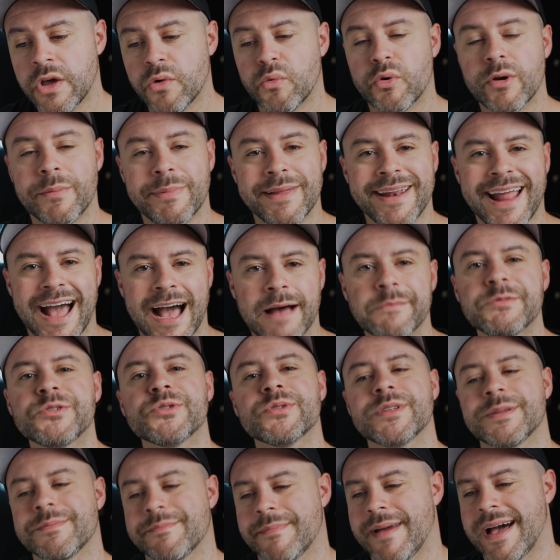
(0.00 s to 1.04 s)
would have been
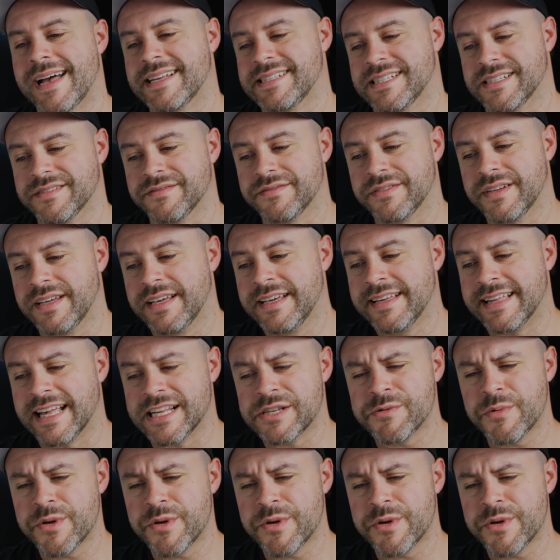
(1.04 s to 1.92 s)
absolutely massive. That's